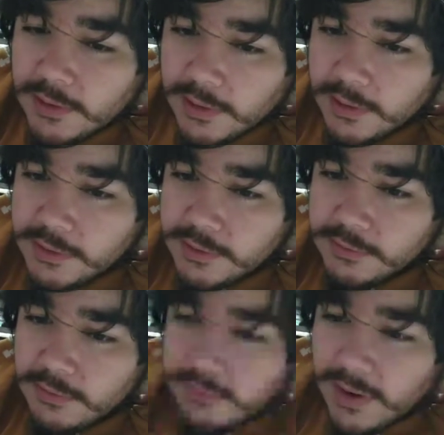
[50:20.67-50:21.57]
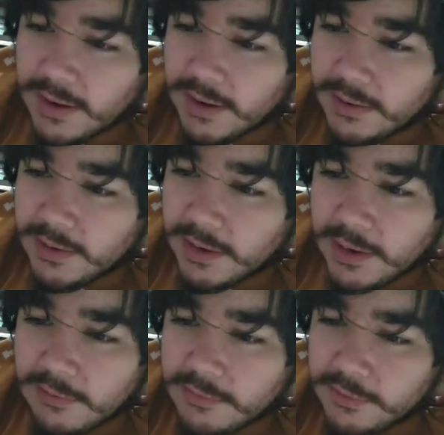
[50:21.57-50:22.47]
Years went by, and
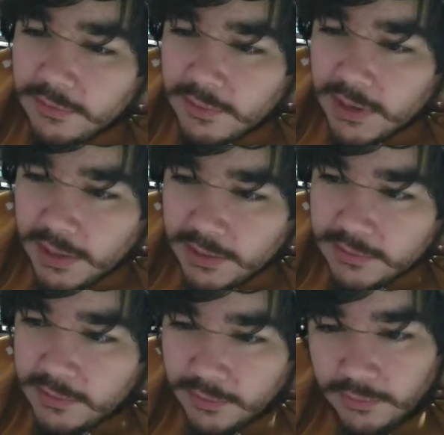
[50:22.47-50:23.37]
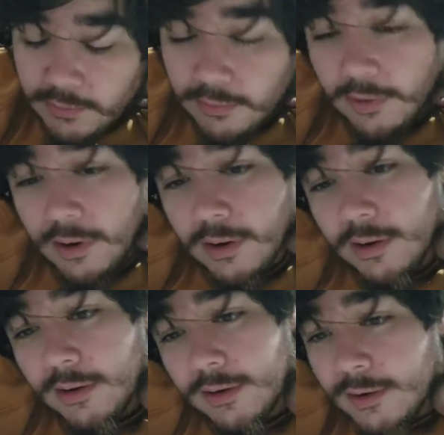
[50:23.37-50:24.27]
I would try to
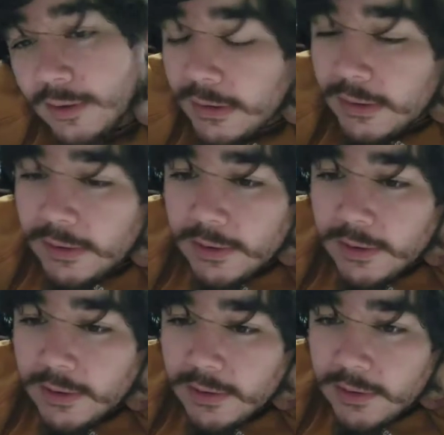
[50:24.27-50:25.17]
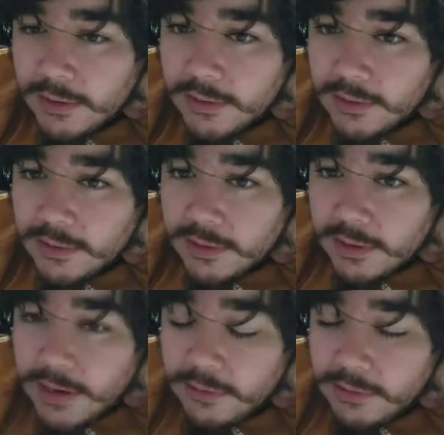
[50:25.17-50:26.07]
draw the
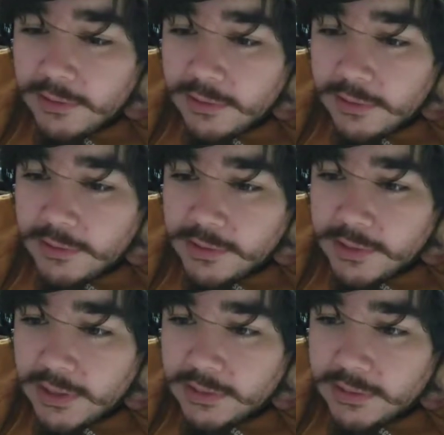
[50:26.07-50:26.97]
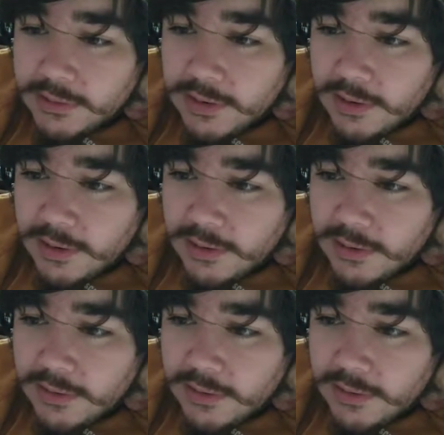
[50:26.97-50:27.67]
characters I saw.